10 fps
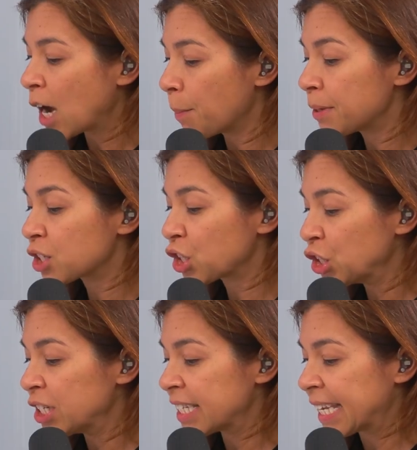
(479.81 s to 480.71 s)
Compass
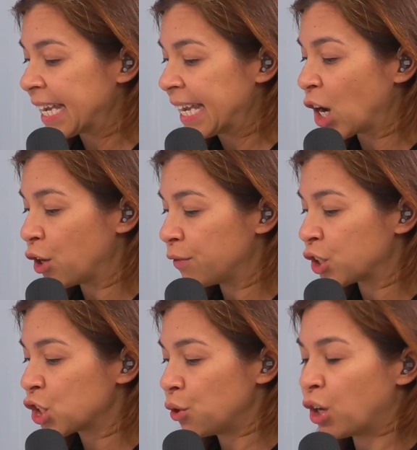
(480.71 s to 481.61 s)
could see over
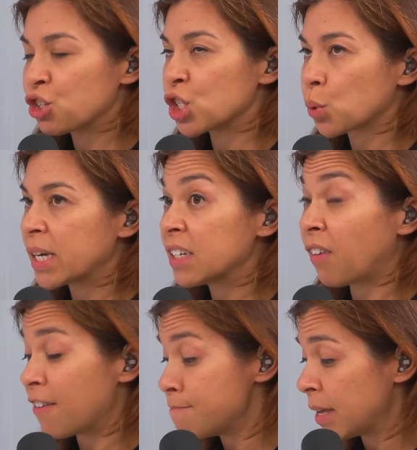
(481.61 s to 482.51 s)

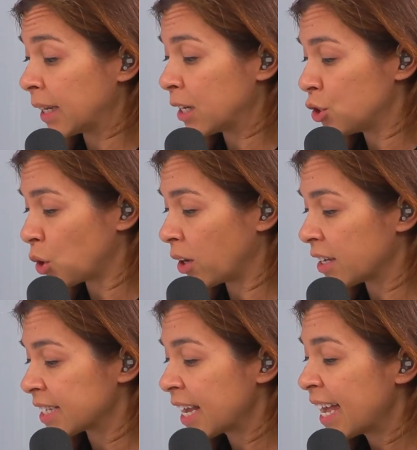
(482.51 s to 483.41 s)
$225 million.
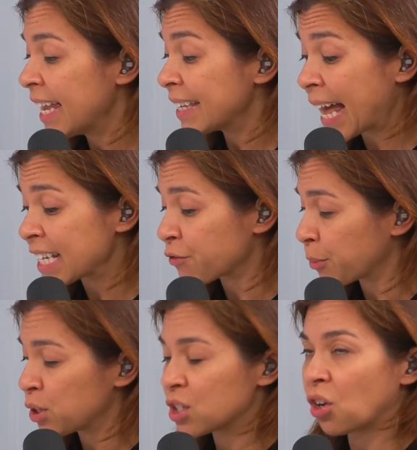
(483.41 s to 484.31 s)
That's
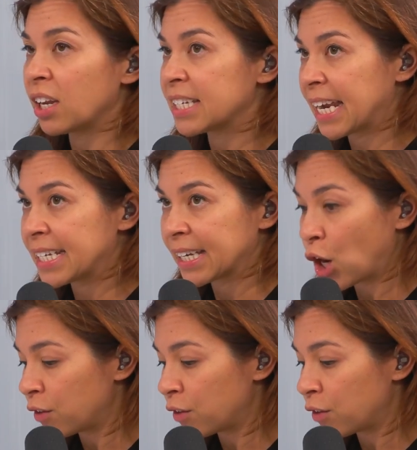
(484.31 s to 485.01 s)
from consolidating